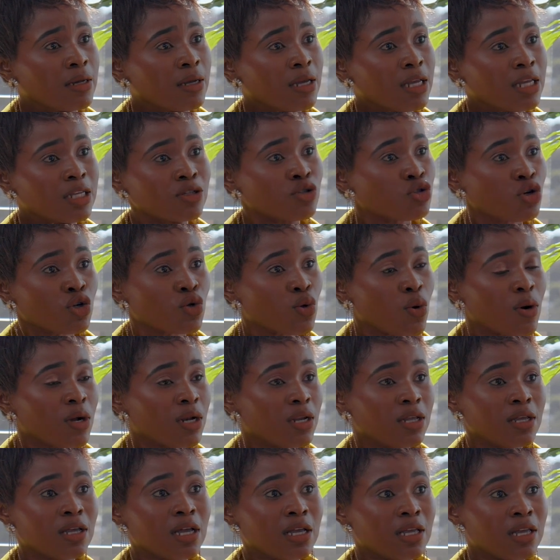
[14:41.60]
it's not
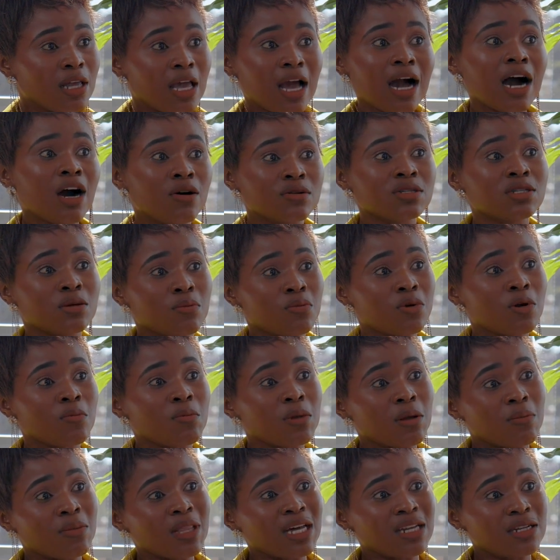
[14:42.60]
only a housing
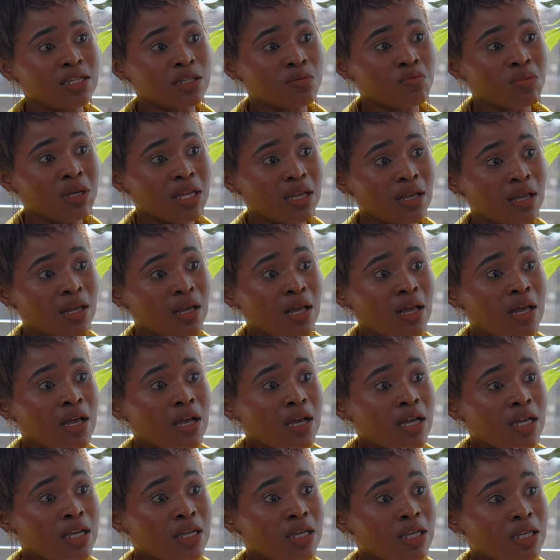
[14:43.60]
problem that is
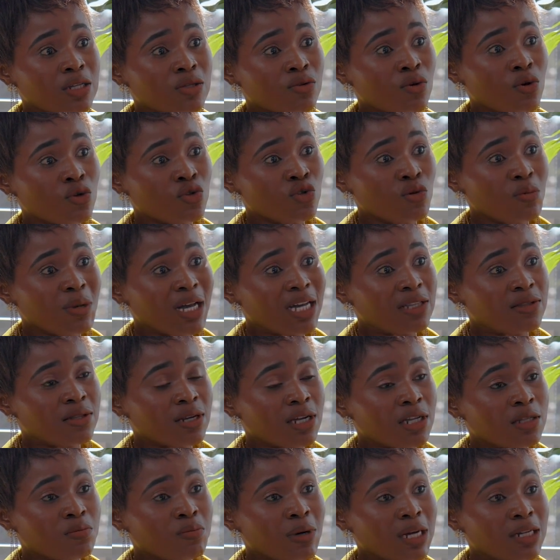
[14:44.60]
going to be
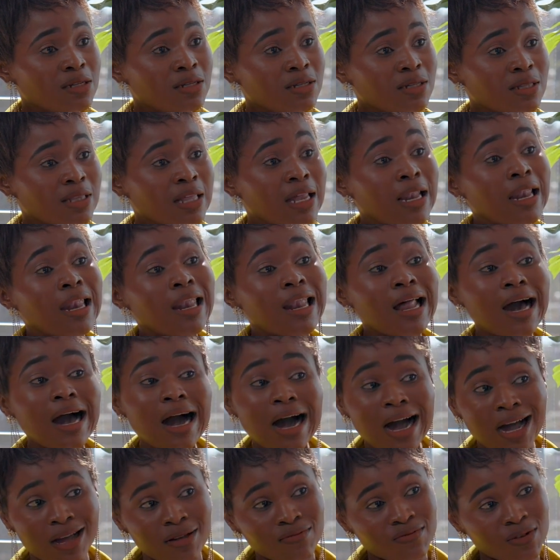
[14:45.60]
addressed, but the
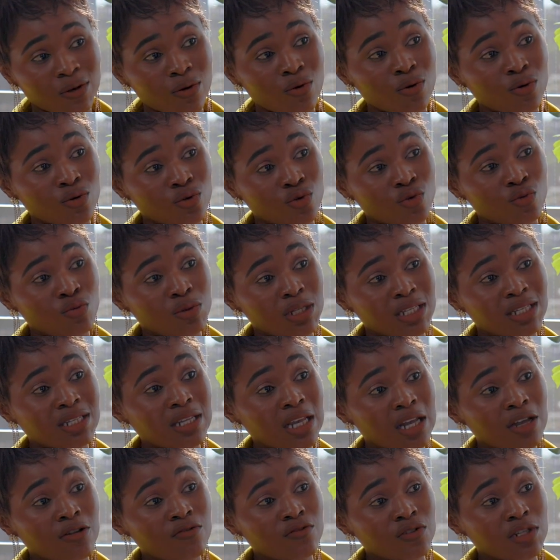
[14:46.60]
lives are going to be
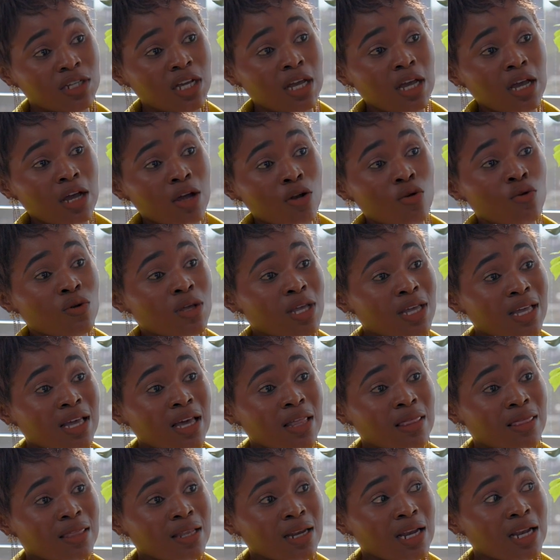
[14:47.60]
saved. Looking
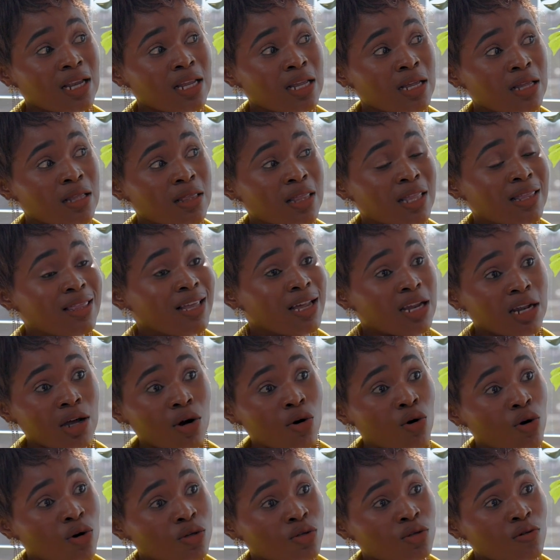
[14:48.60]
at really the
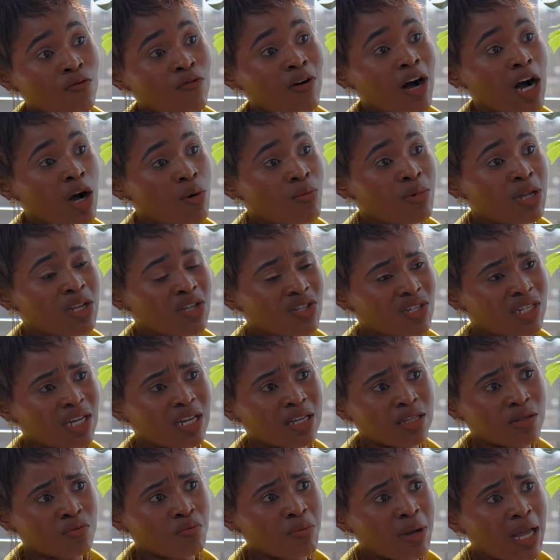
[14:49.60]
records of how many
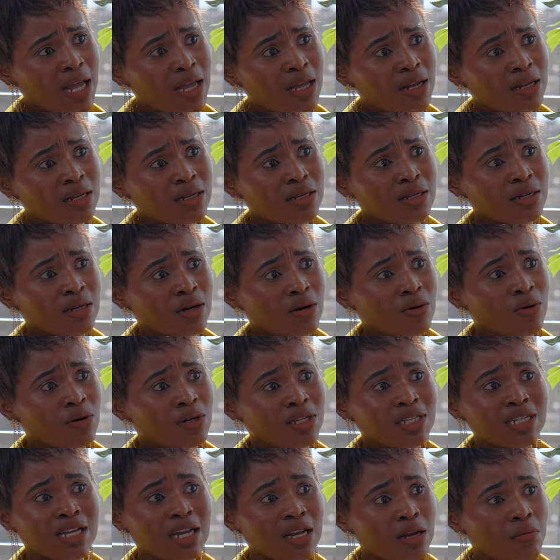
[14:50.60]
shacks burn
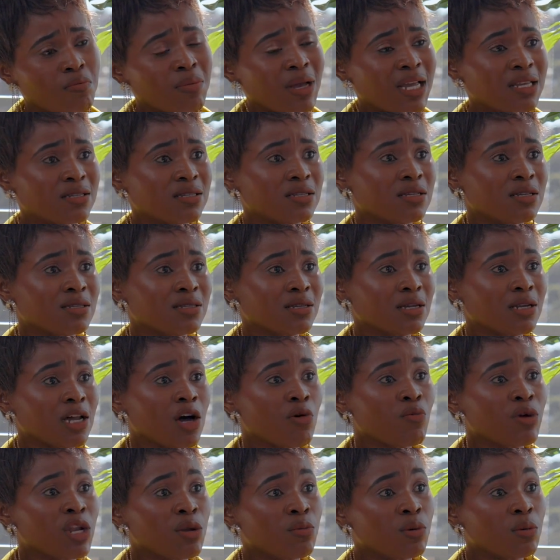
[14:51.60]
on a yearly basis and
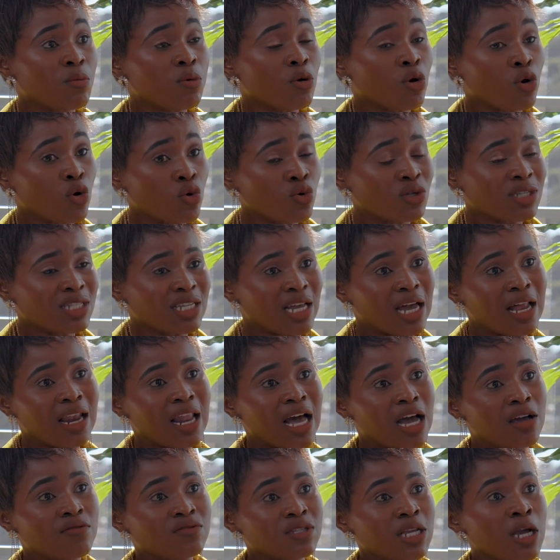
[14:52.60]
how many people lose their
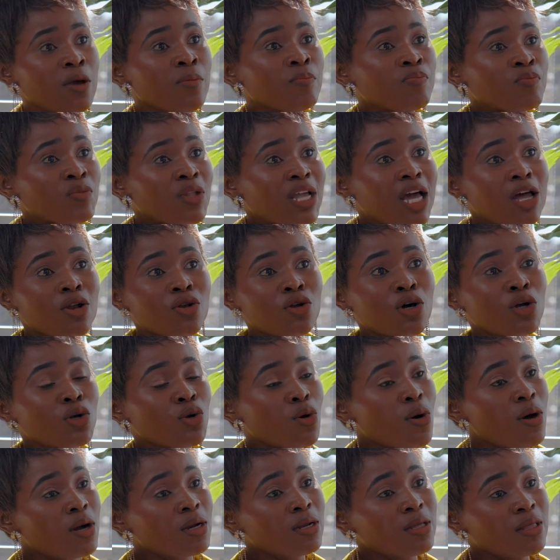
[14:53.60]
lives. And not
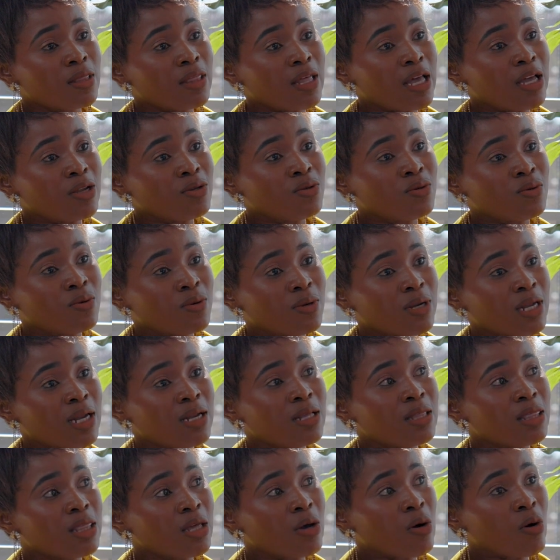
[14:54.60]
only that, you
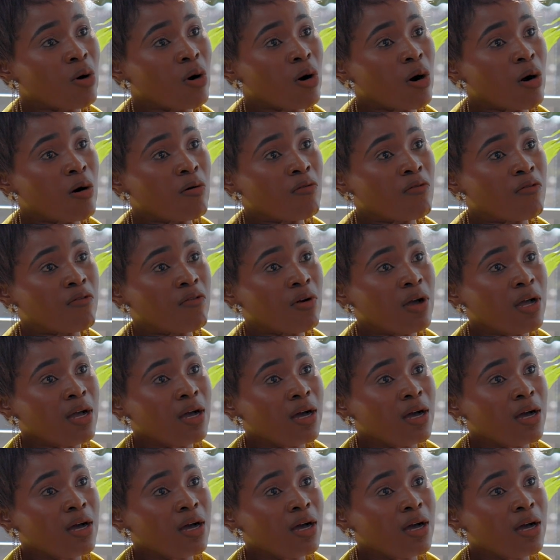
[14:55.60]
really think of